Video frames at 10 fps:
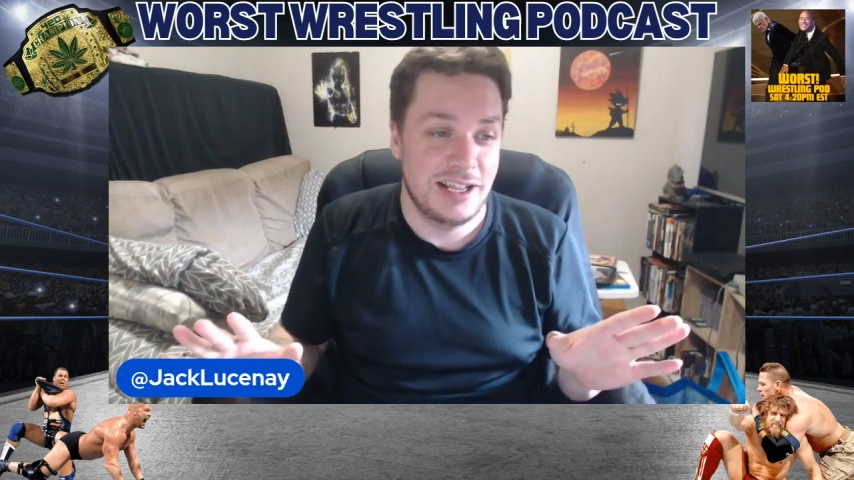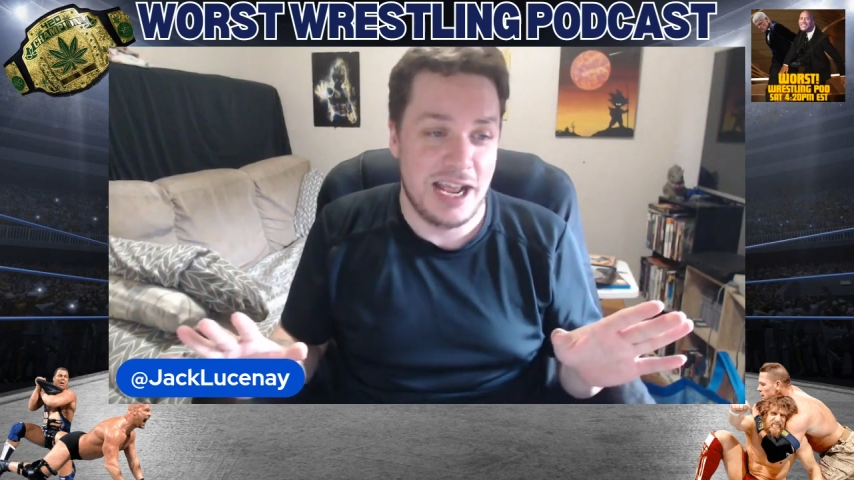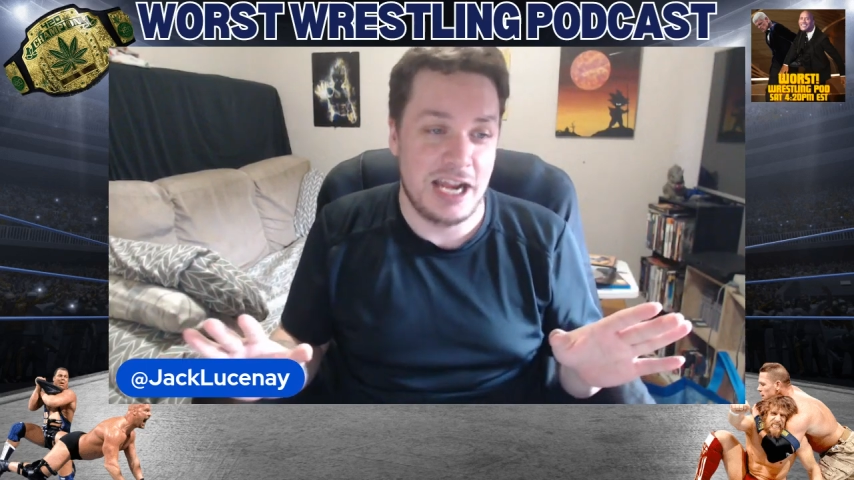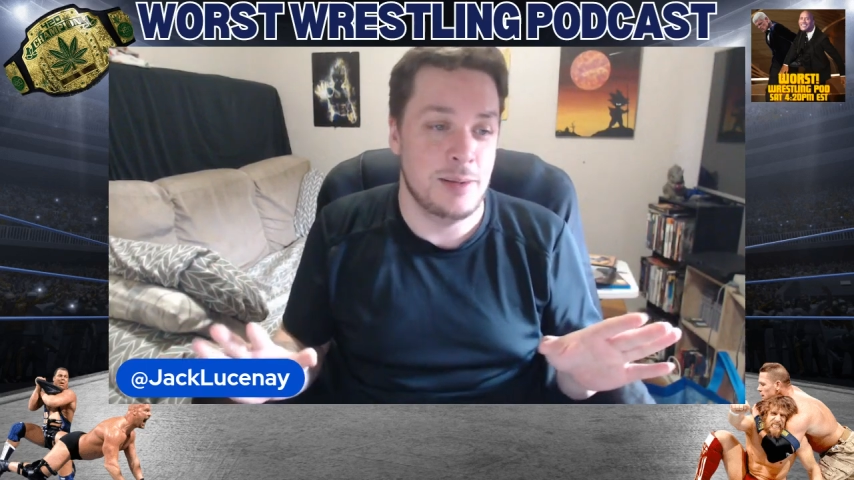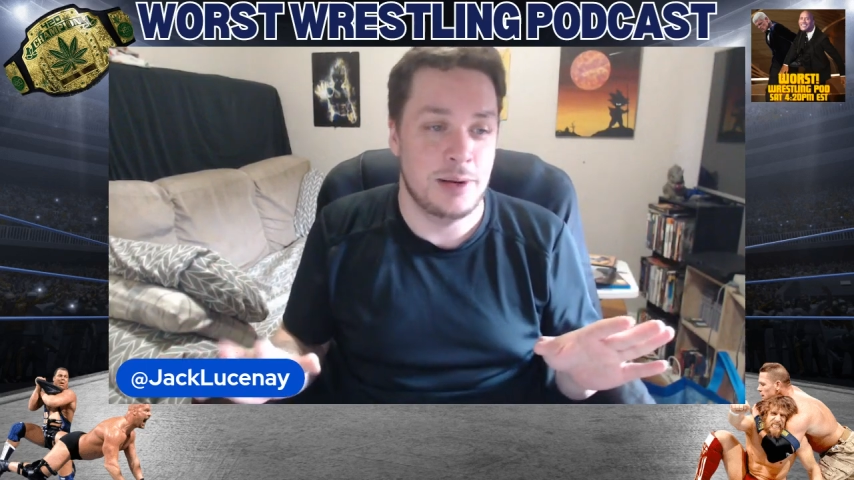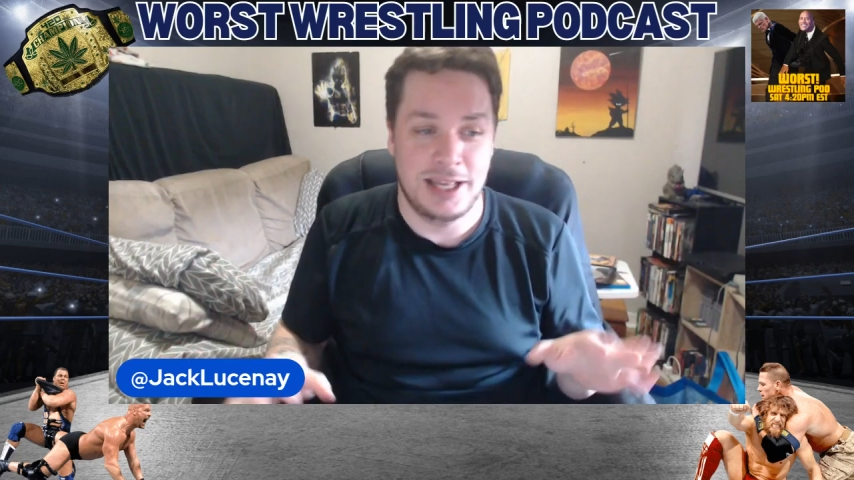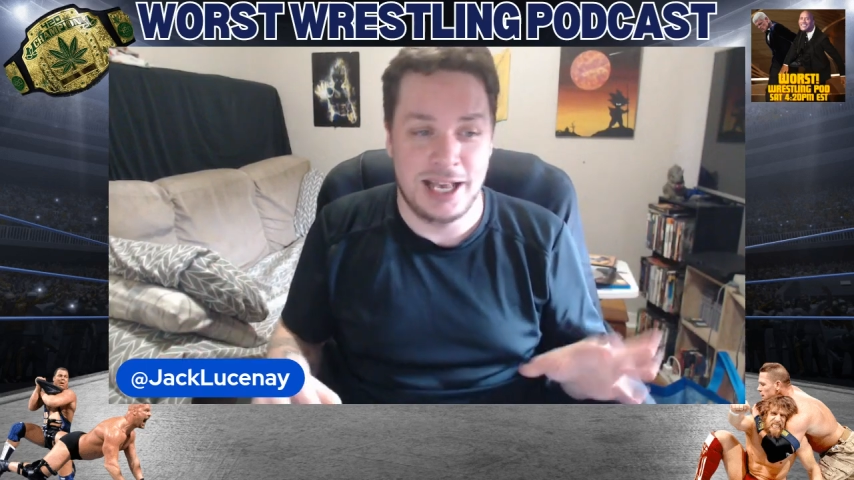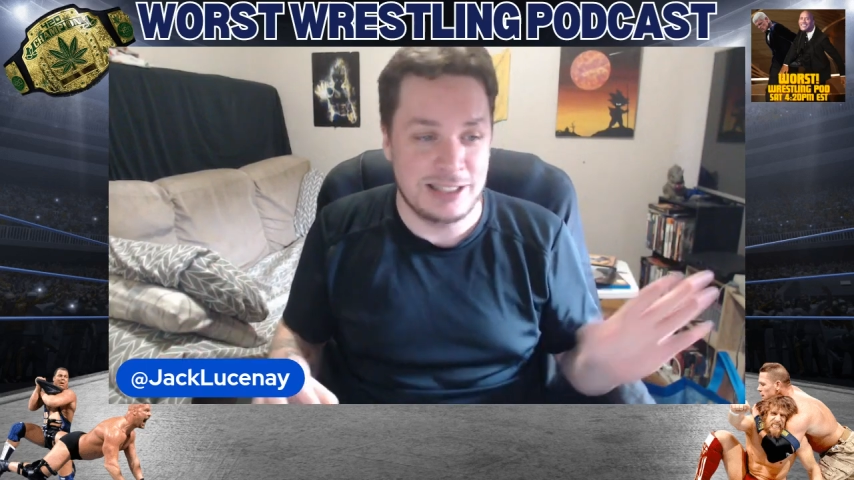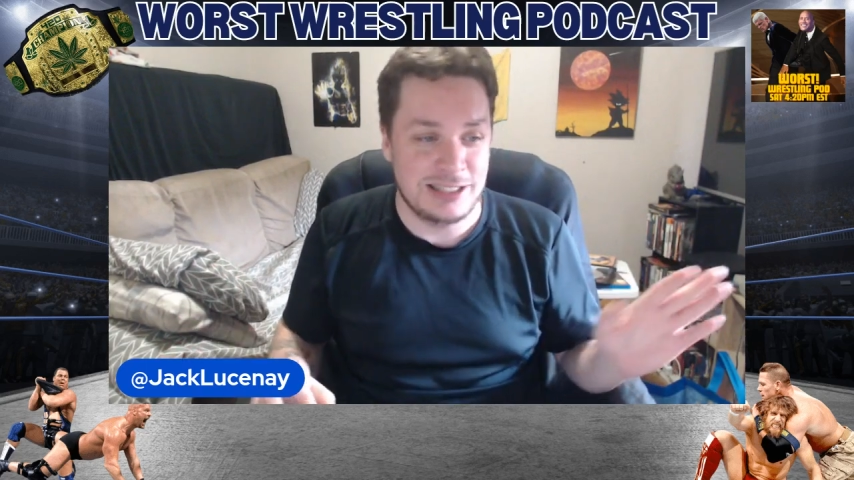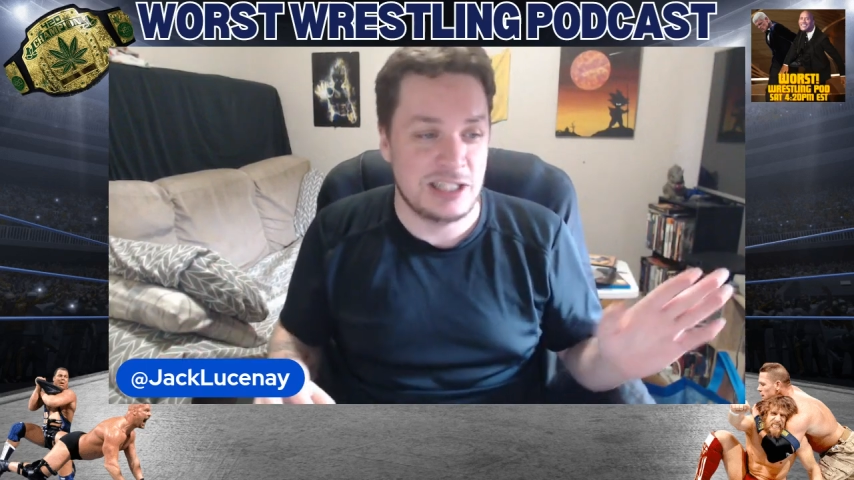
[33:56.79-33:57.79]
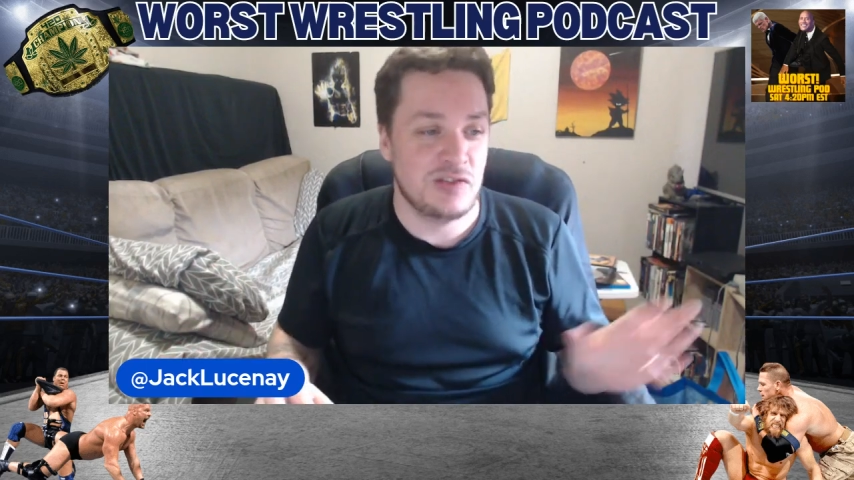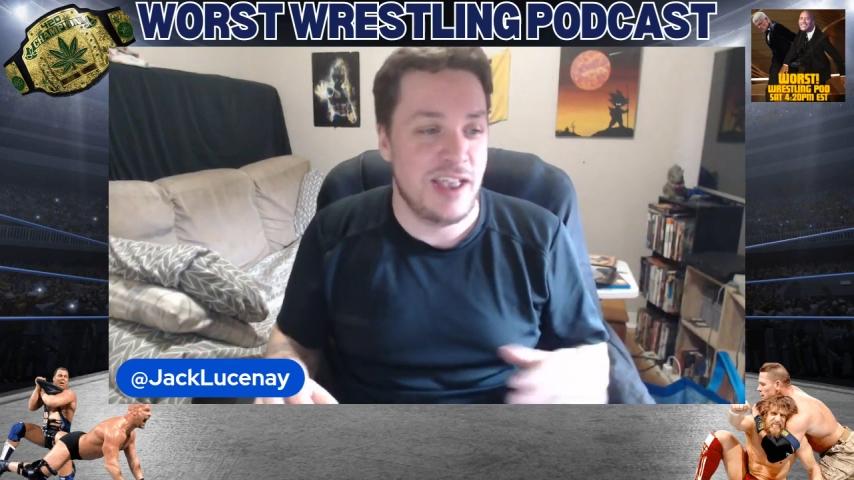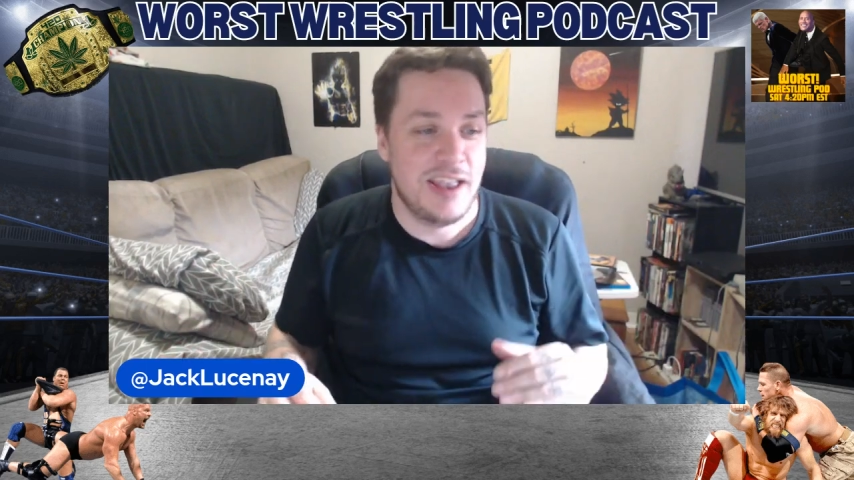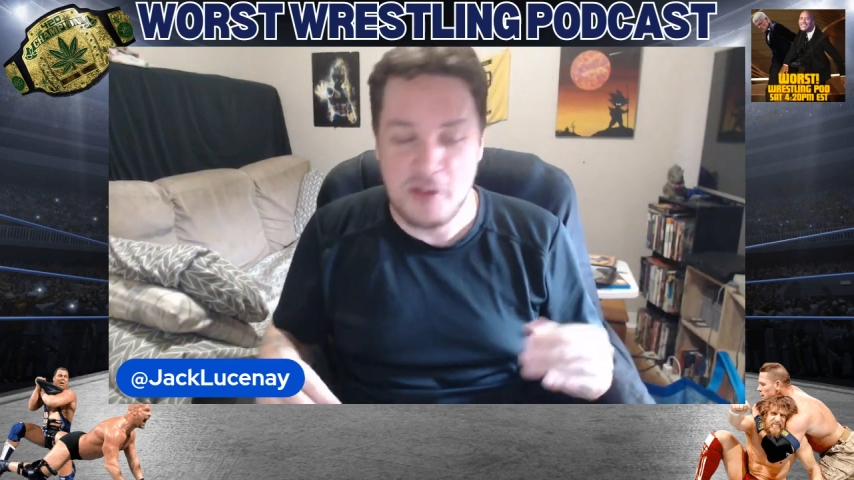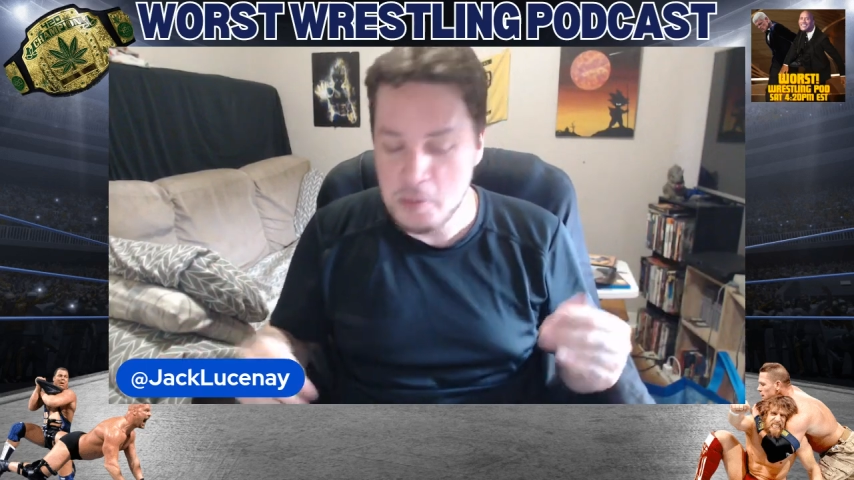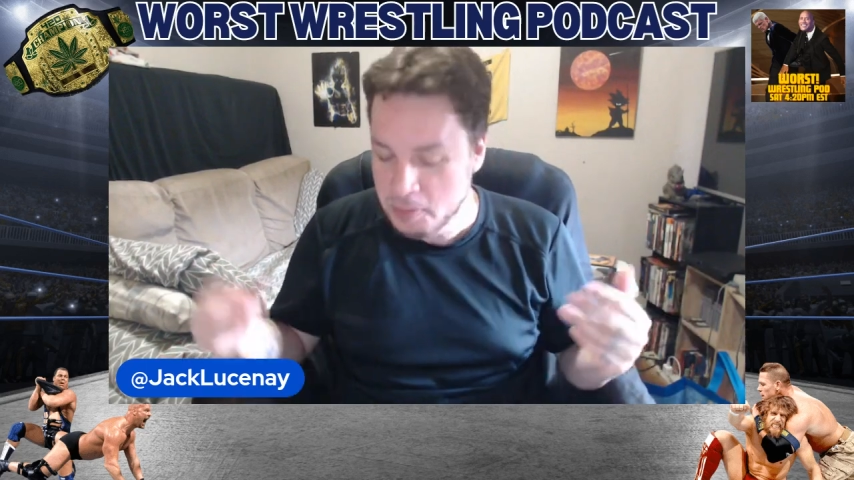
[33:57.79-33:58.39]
anybody else's favorite,